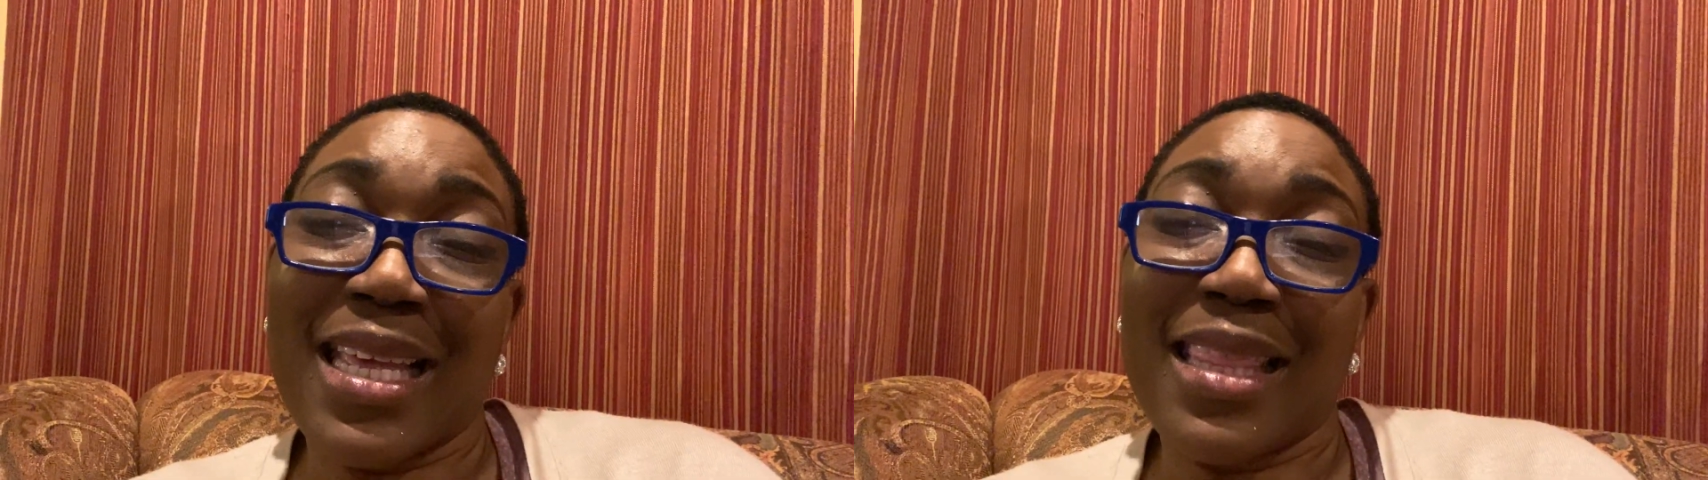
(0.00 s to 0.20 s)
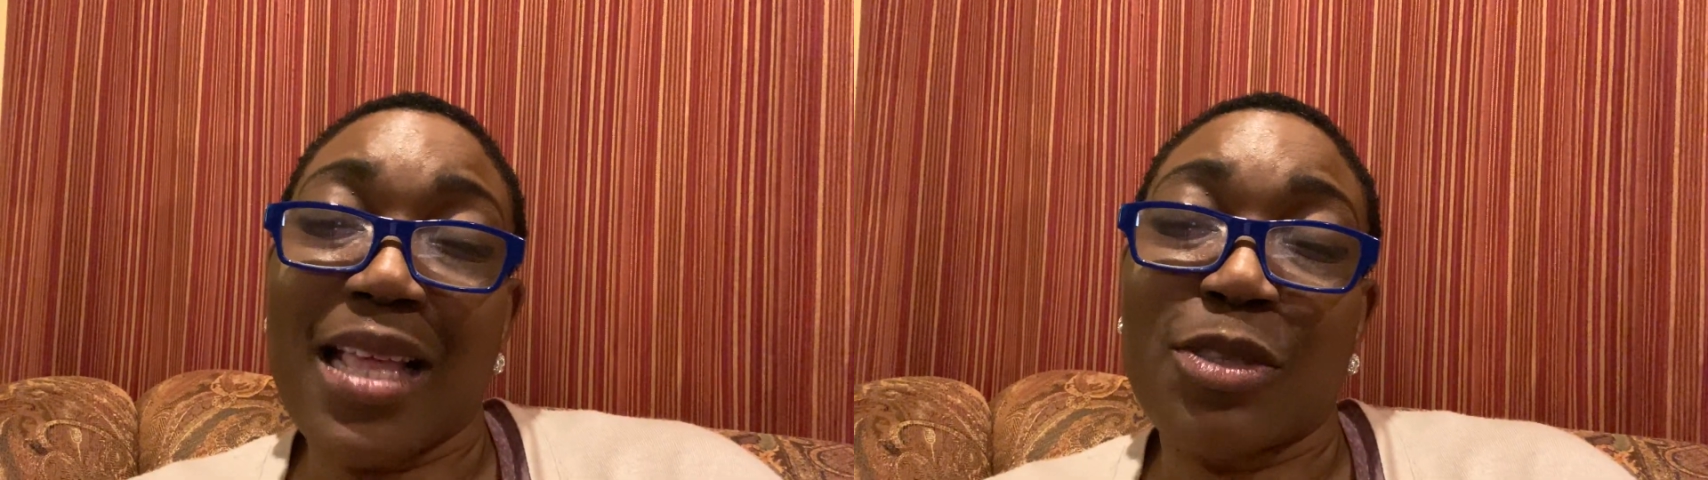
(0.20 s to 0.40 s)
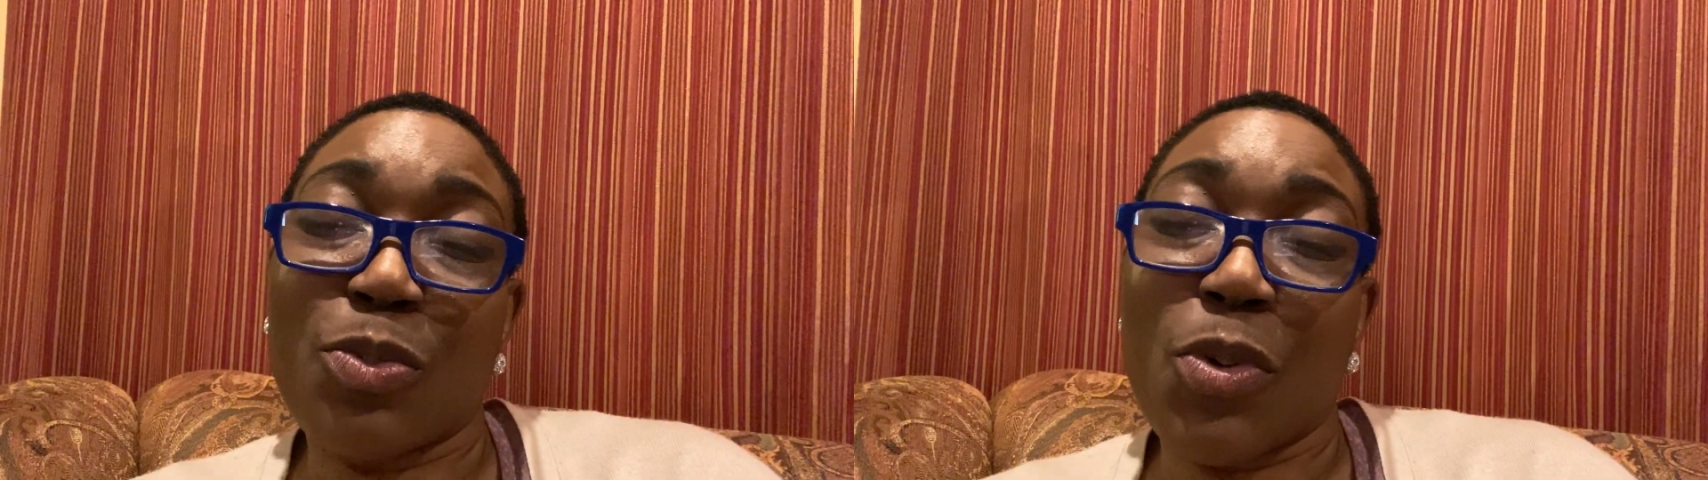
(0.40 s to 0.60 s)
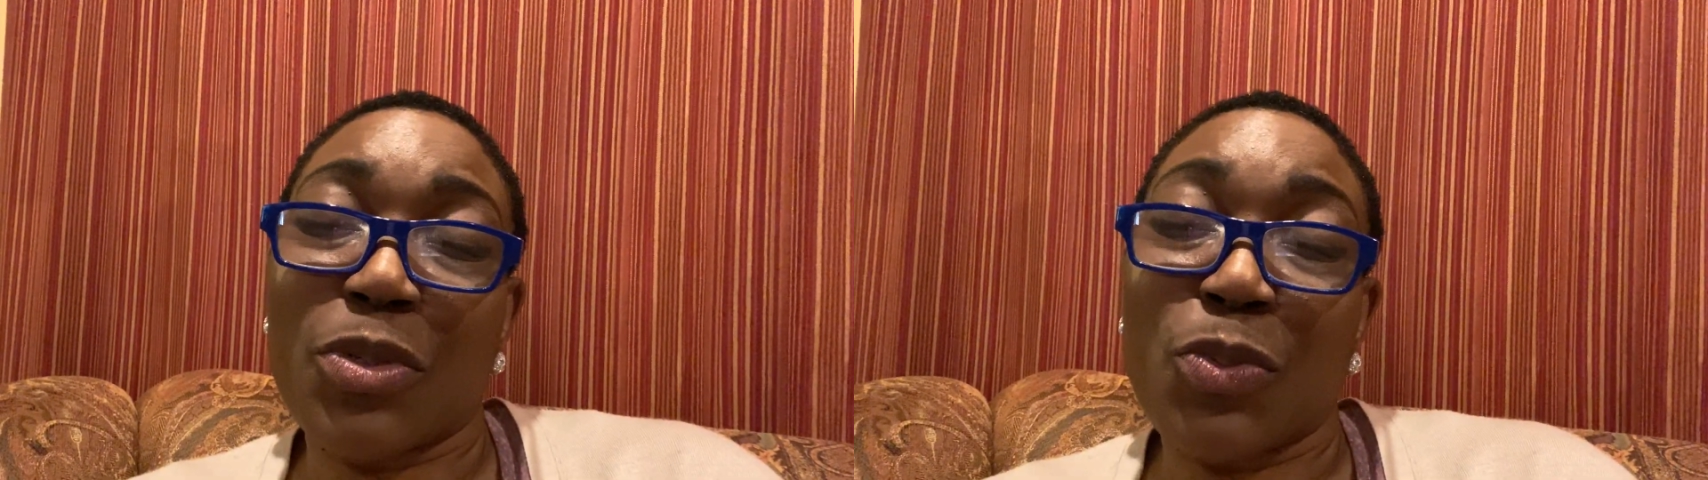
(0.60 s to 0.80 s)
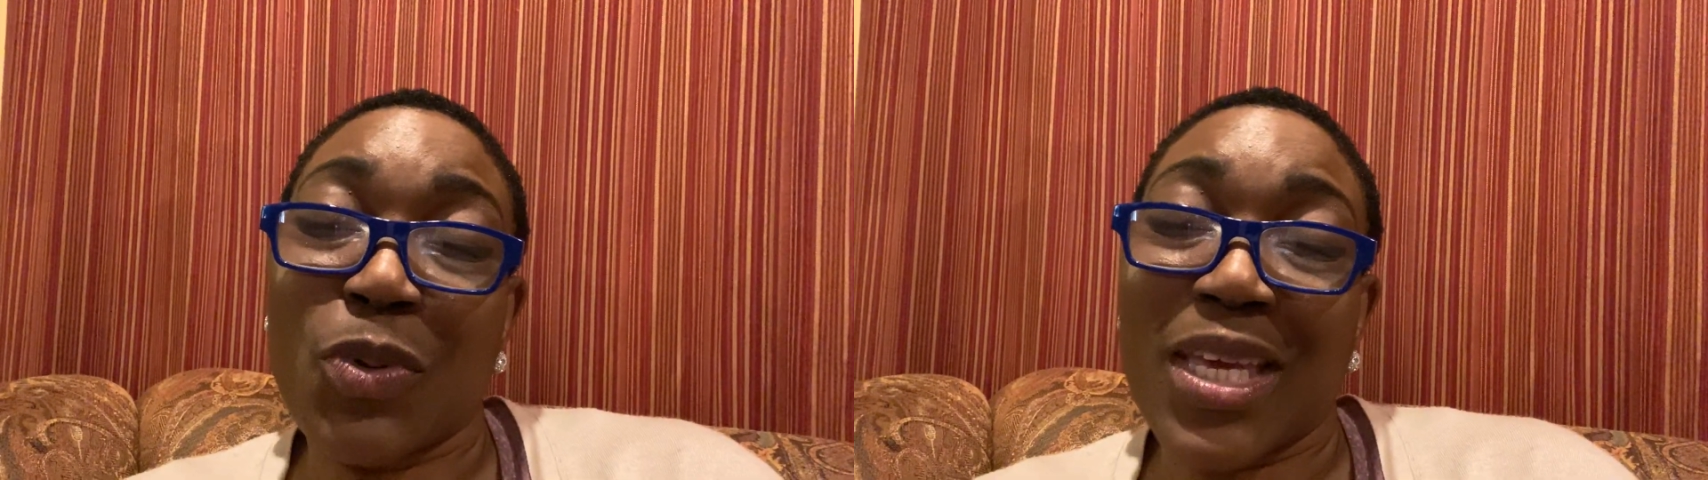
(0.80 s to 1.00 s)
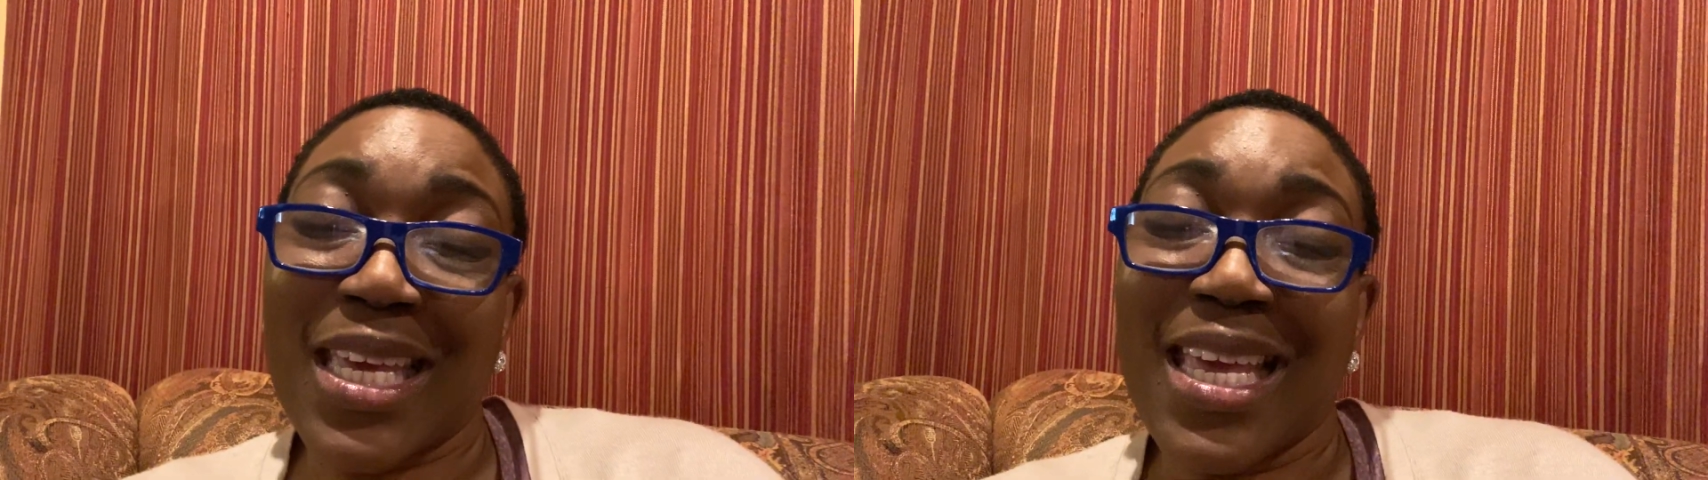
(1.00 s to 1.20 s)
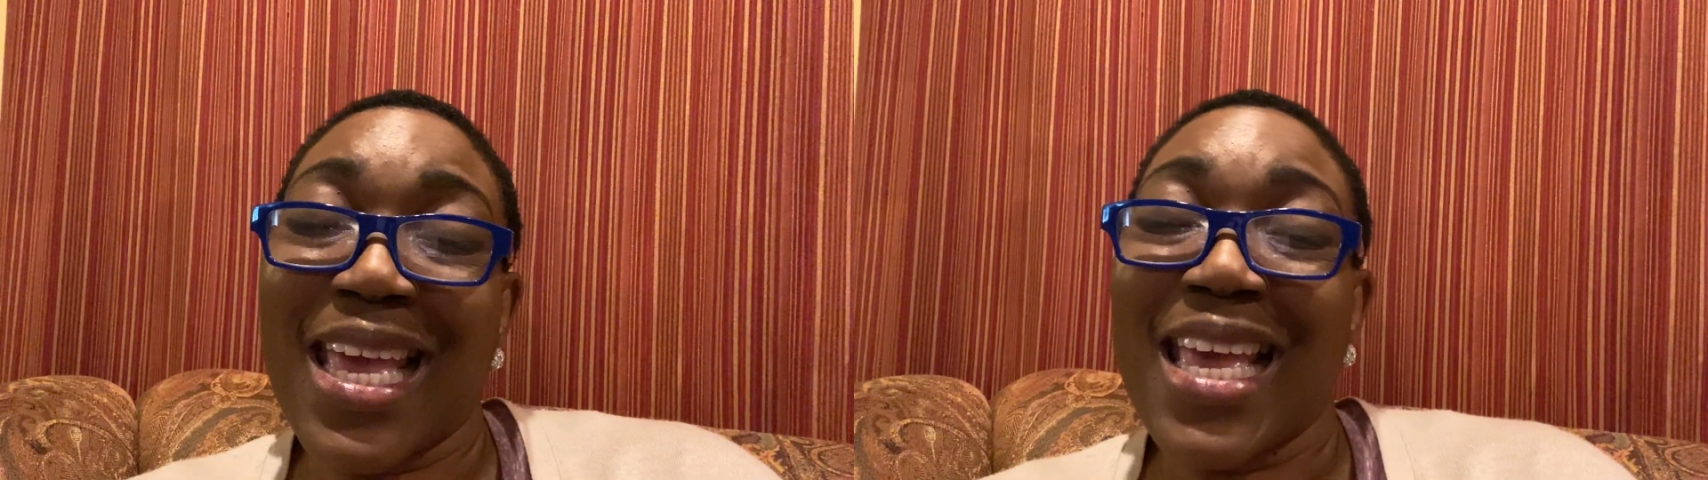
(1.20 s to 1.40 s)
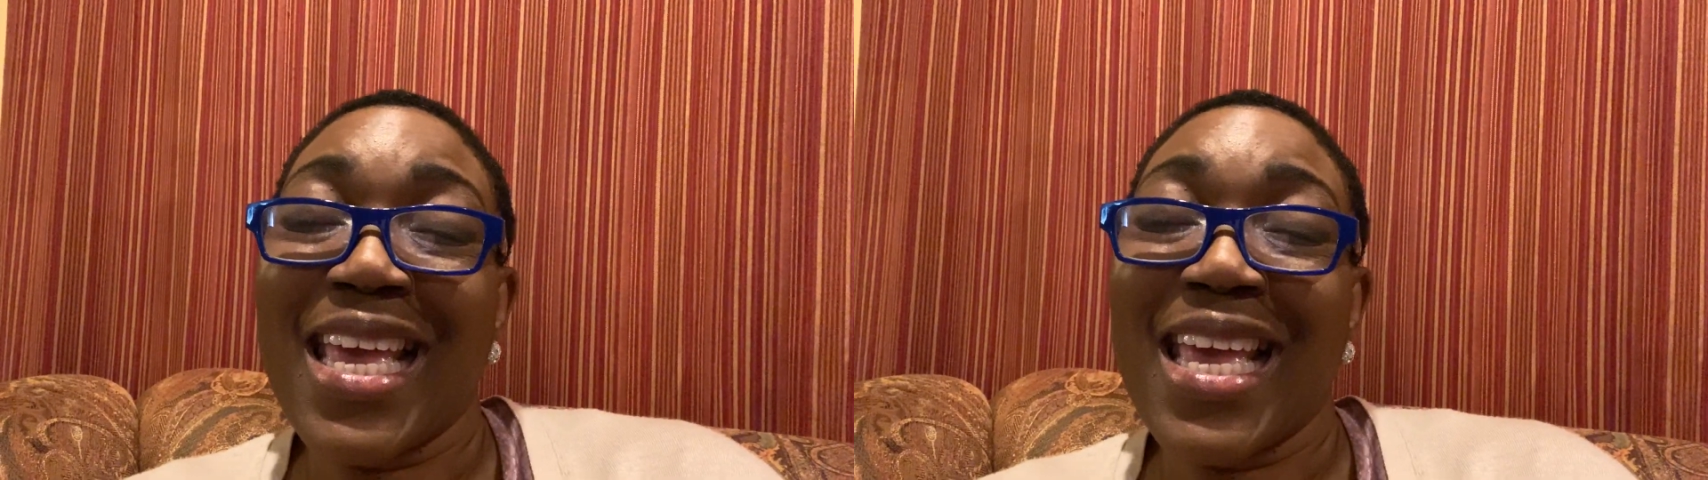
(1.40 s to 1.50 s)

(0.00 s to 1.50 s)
and that's what we